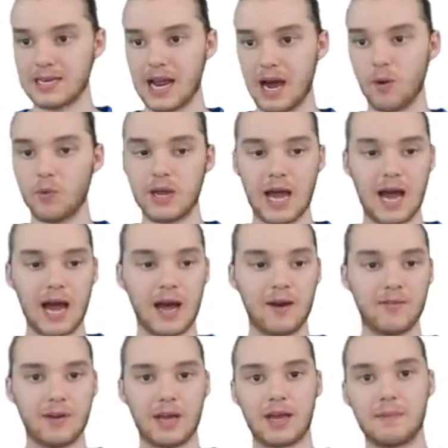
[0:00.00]
And now we
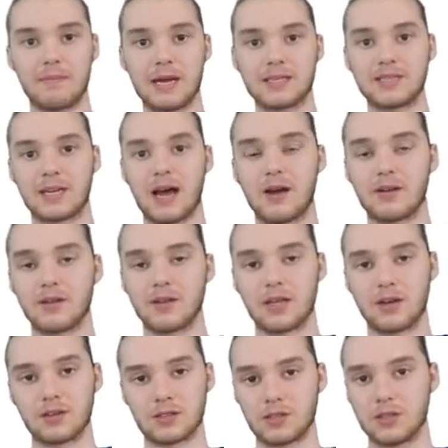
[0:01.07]
have a basic
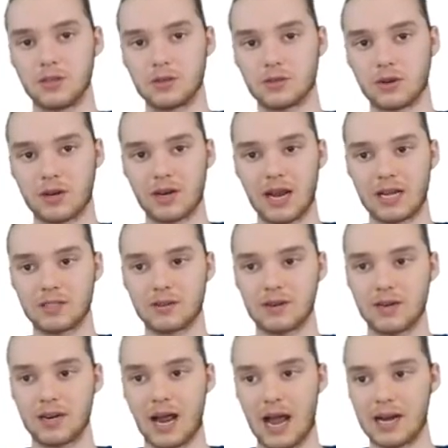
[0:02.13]
calculator, so the user can
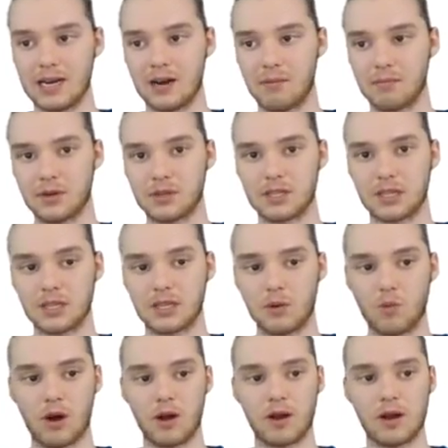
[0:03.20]
enter in any numbers that they
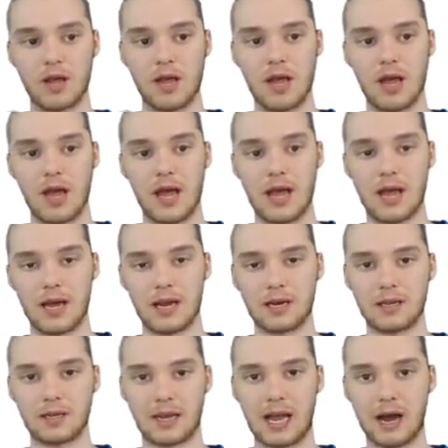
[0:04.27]
want
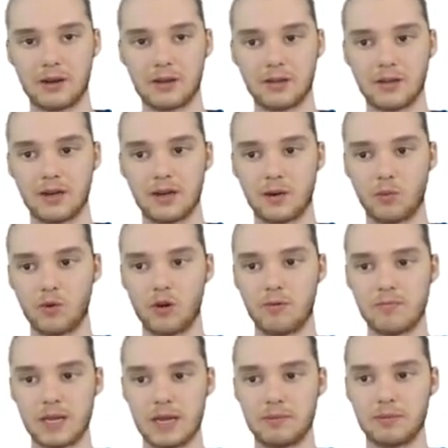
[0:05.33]
and the calculator
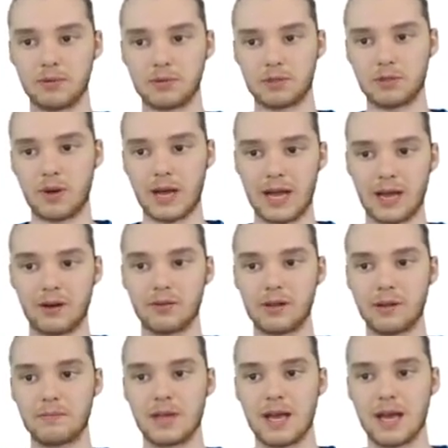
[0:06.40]
will be able to handle
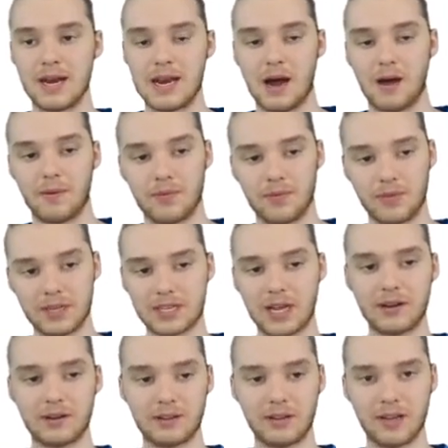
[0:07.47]
them. Now, this
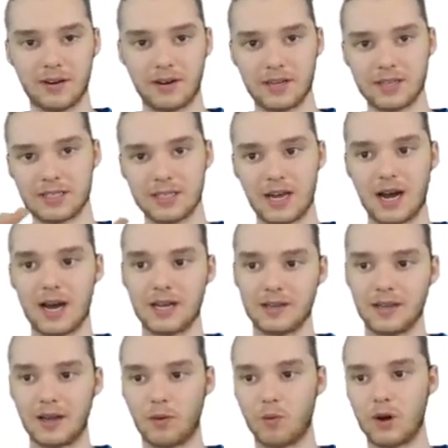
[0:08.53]
calculator is
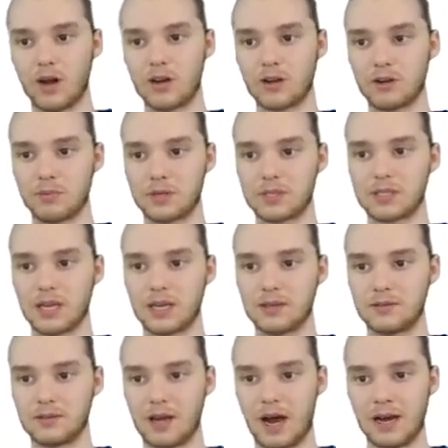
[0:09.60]
not like
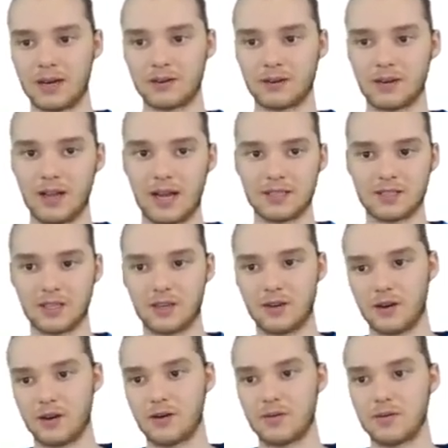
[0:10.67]
100% ironclad
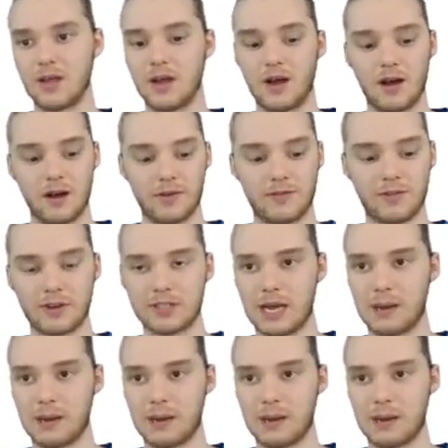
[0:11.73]
secure. For